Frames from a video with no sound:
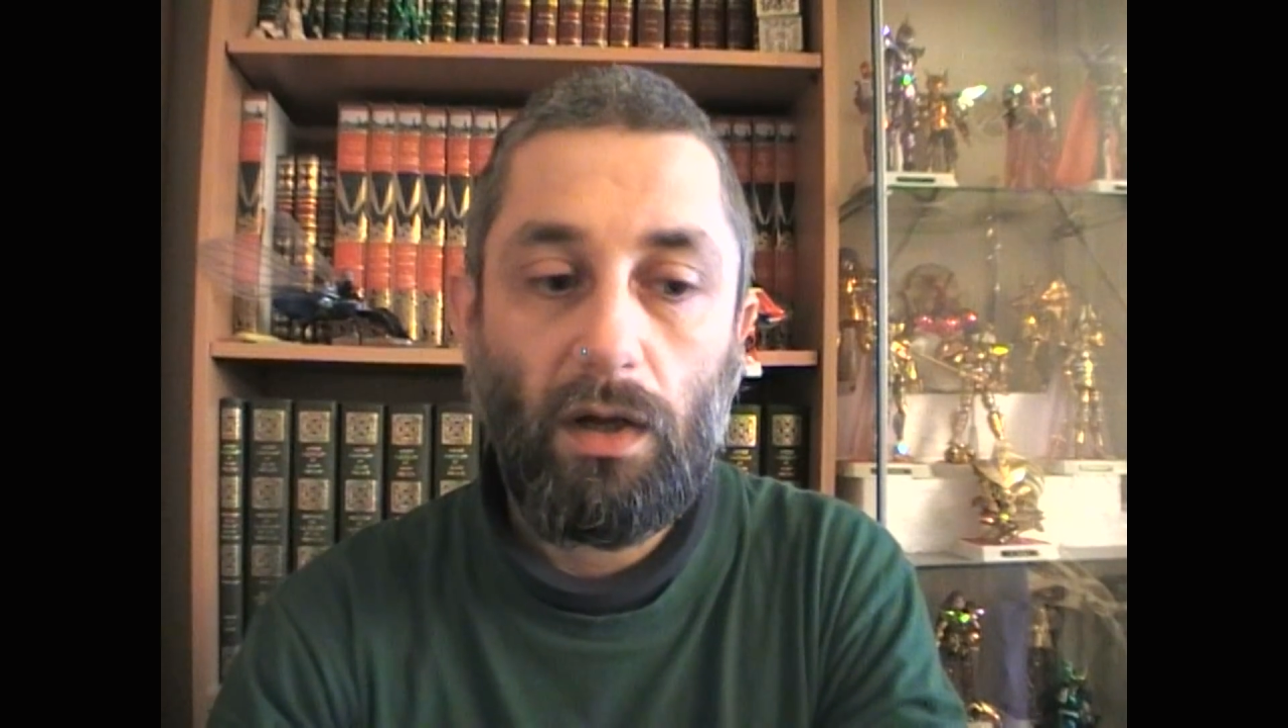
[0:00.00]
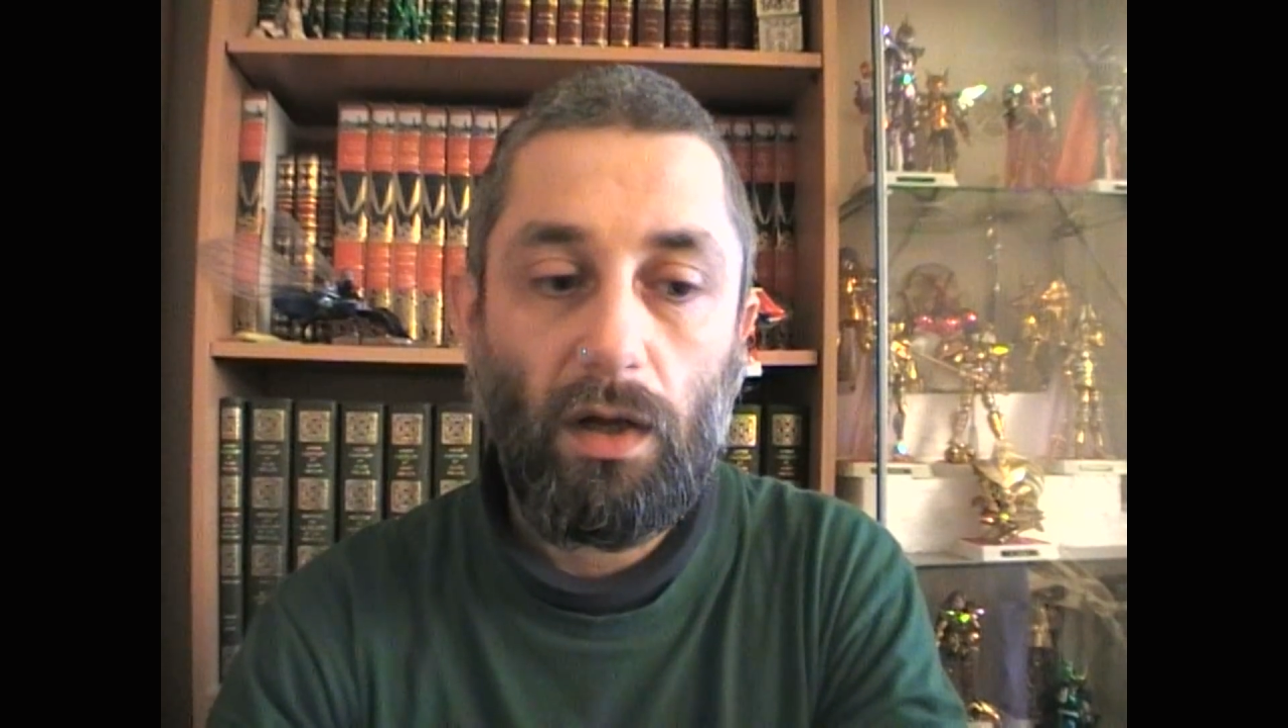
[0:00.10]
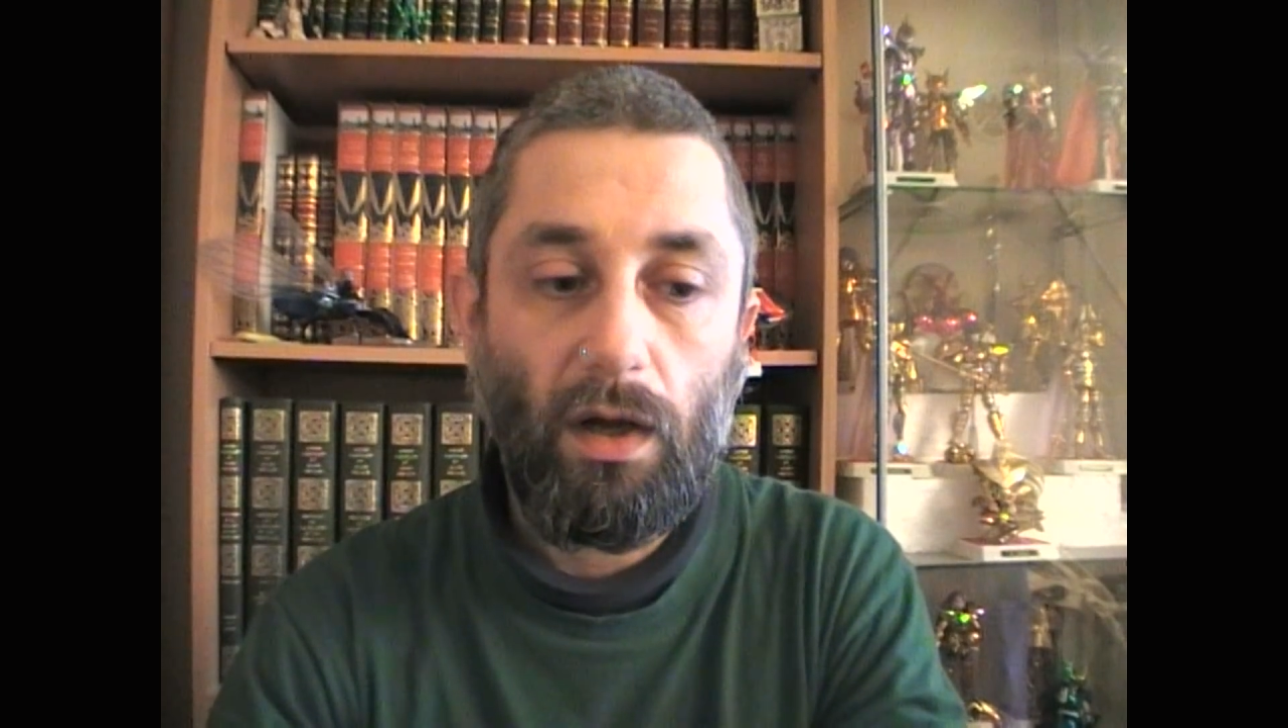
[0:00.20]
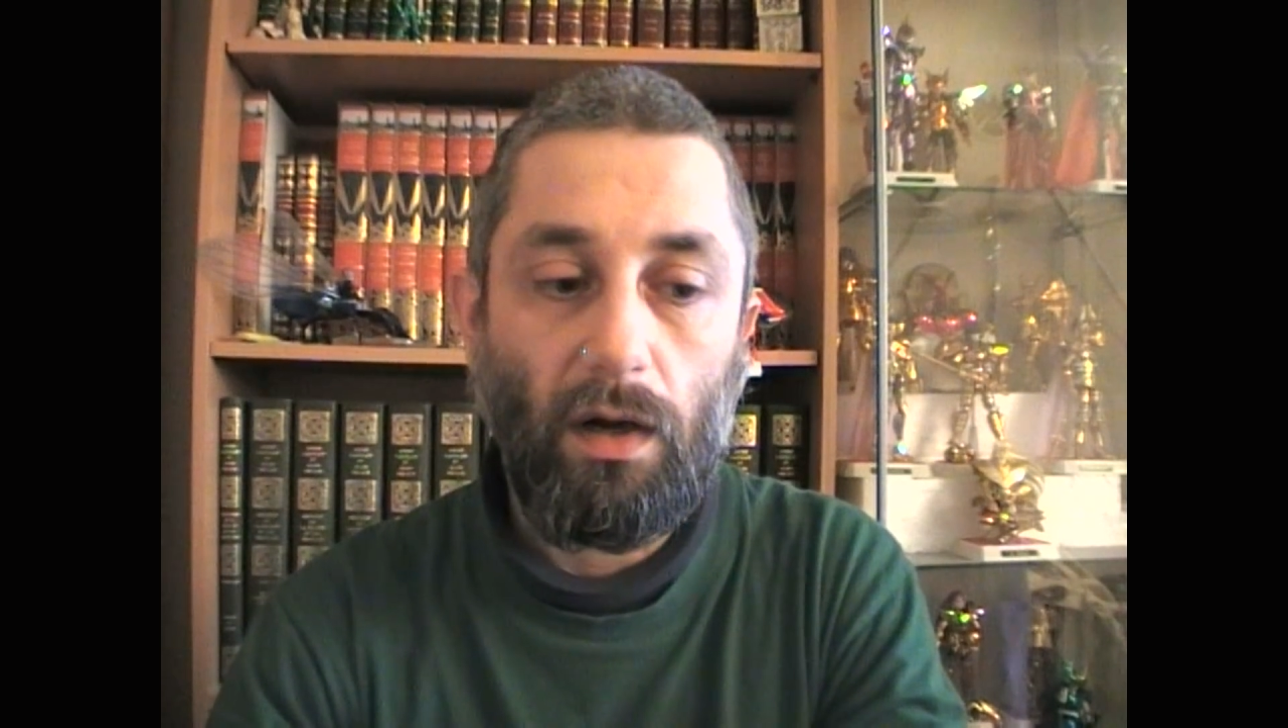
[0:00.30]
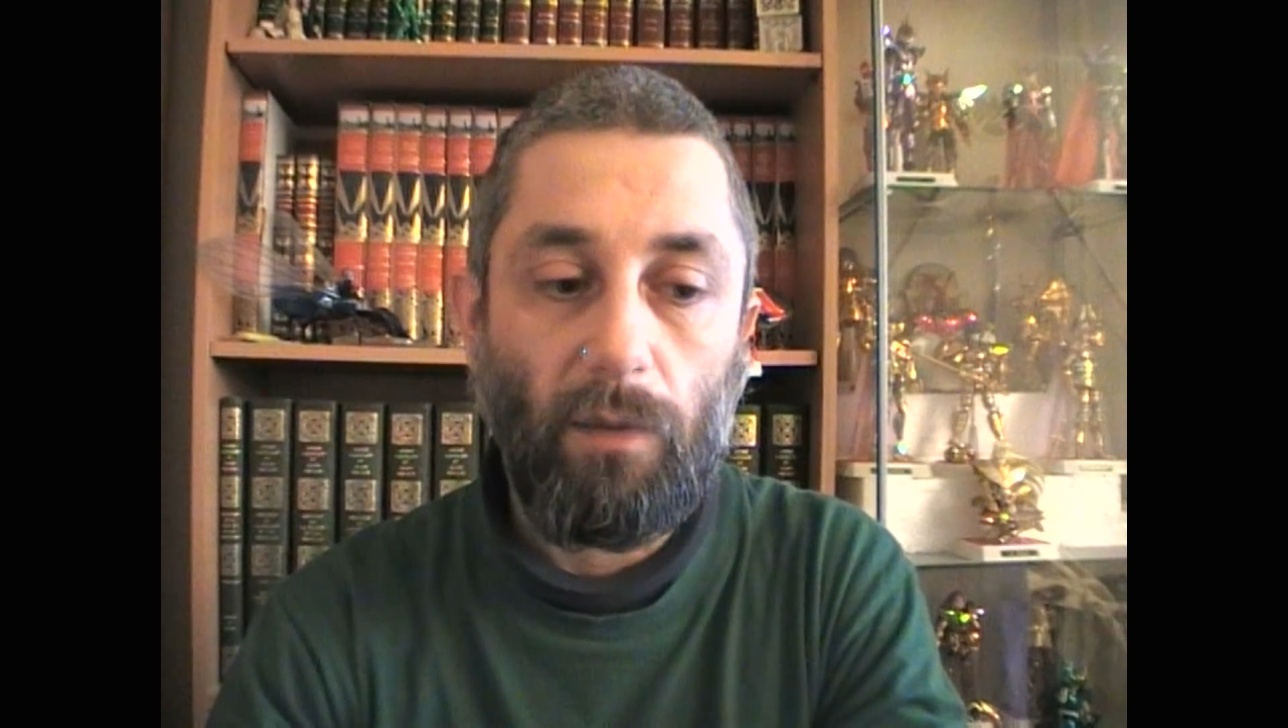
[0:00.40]

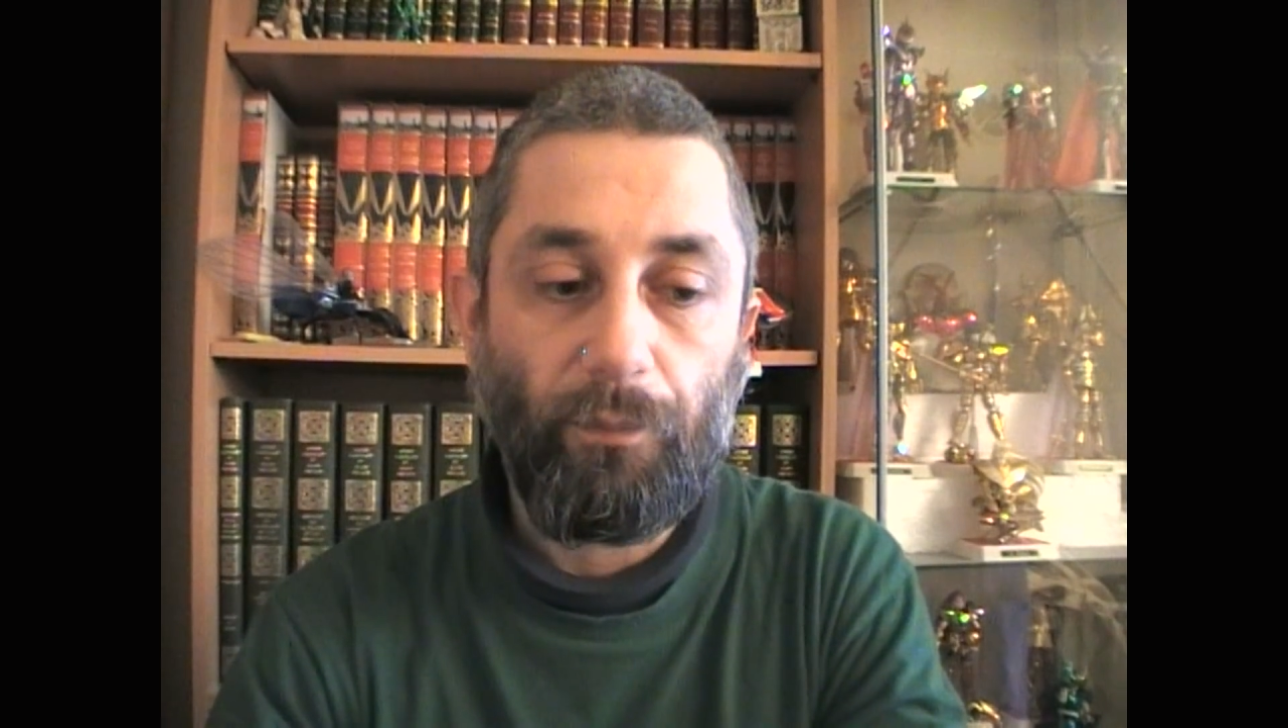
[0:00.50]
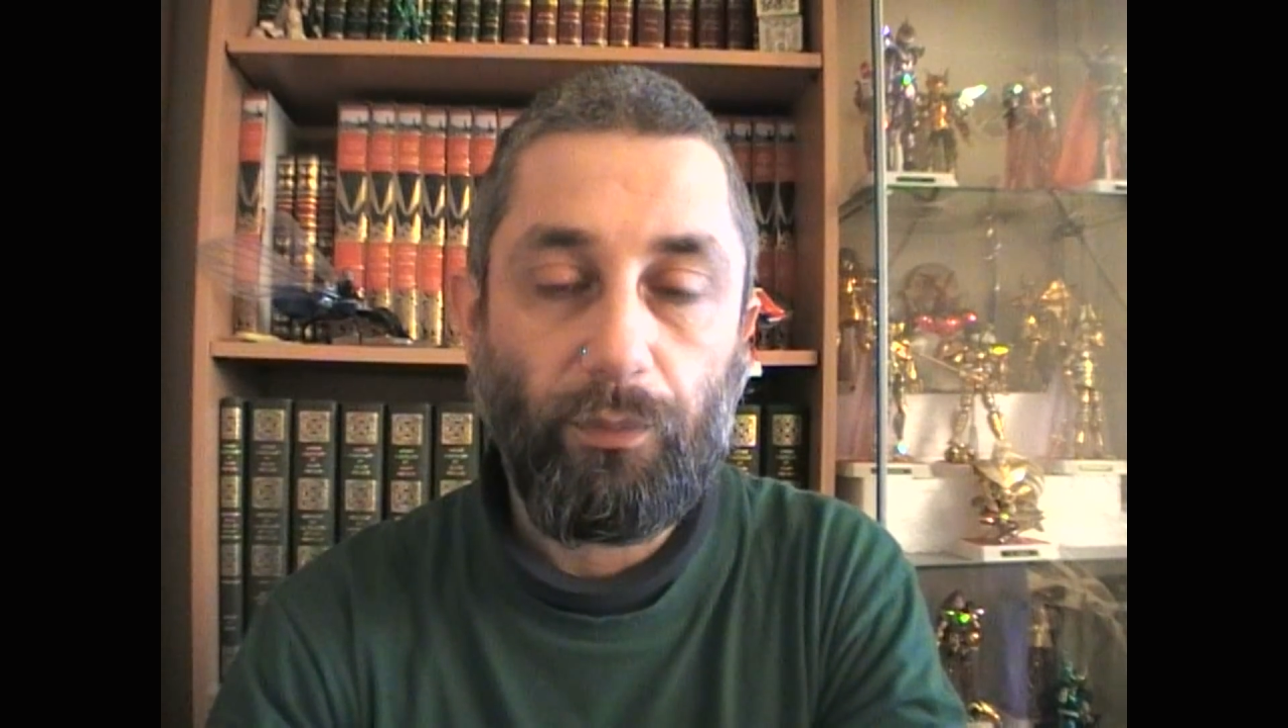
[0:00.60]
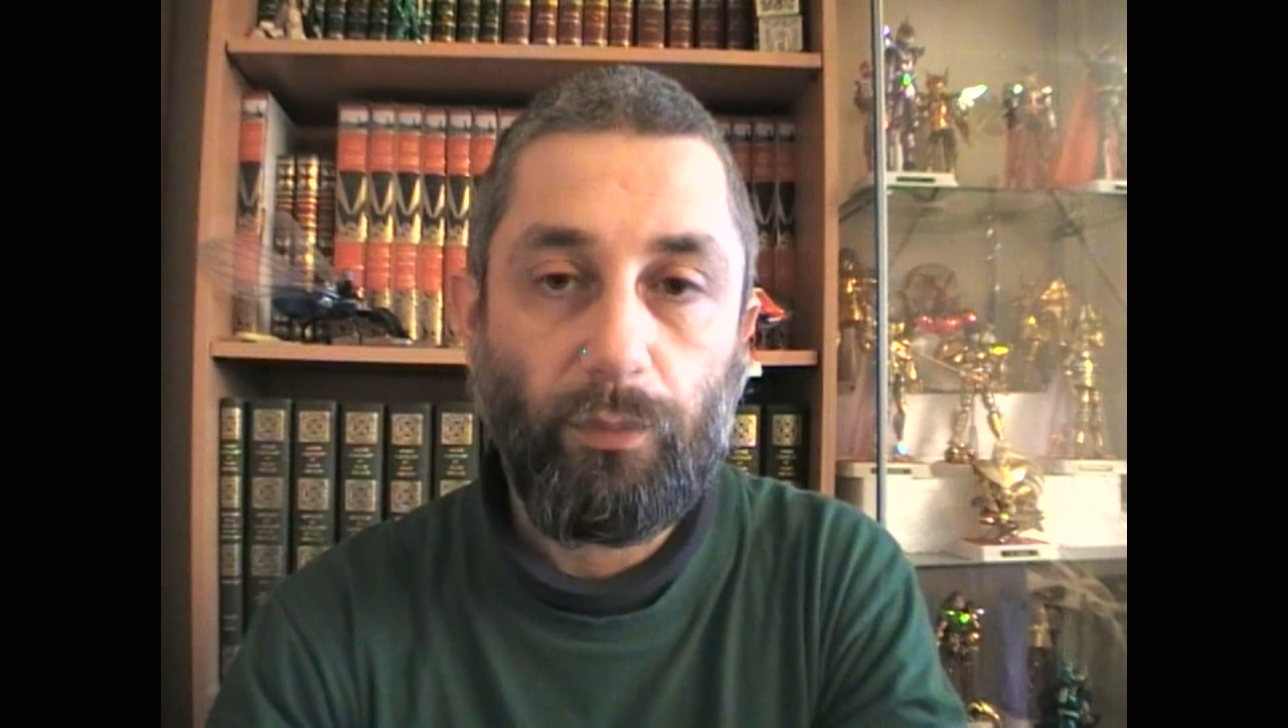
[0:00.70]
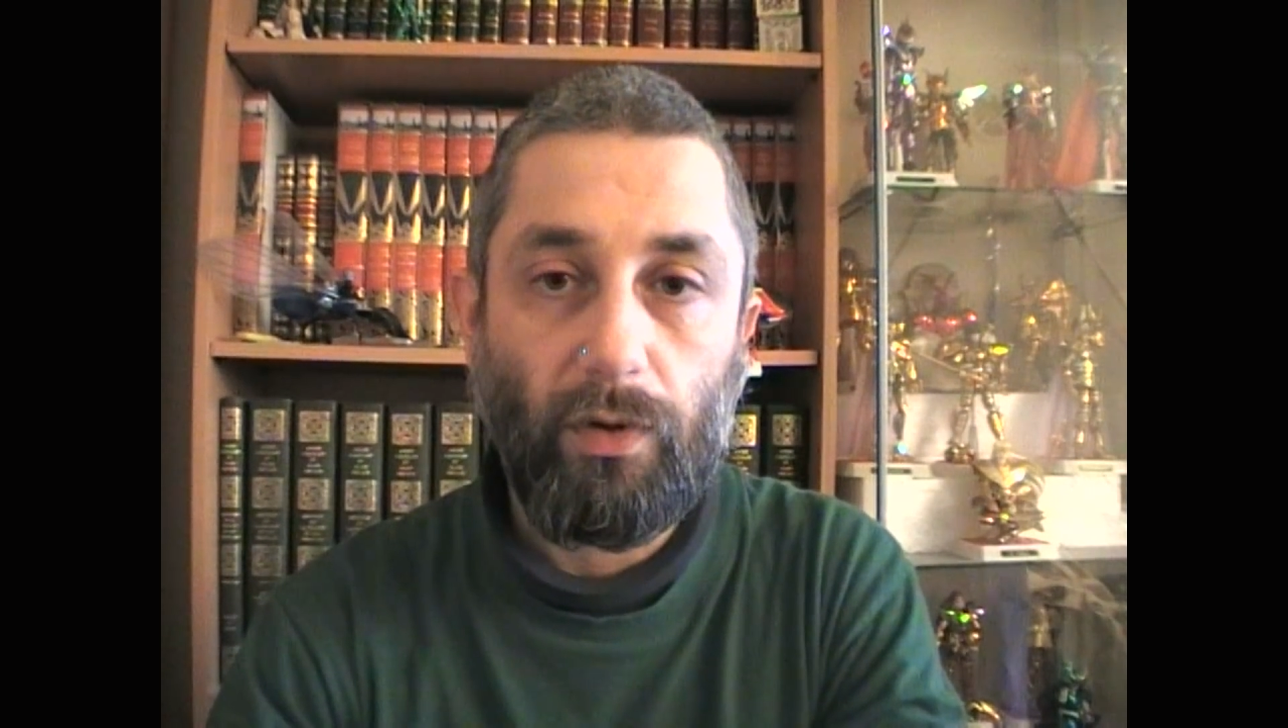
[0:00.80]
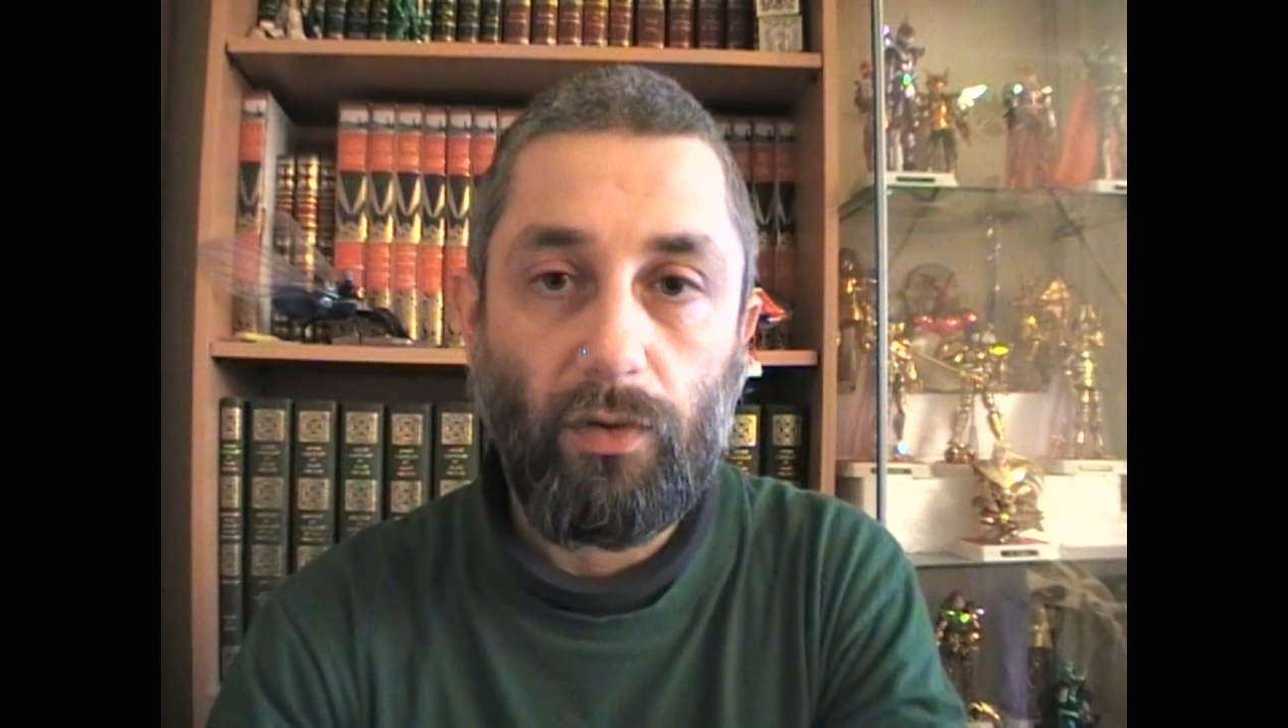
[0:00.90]
but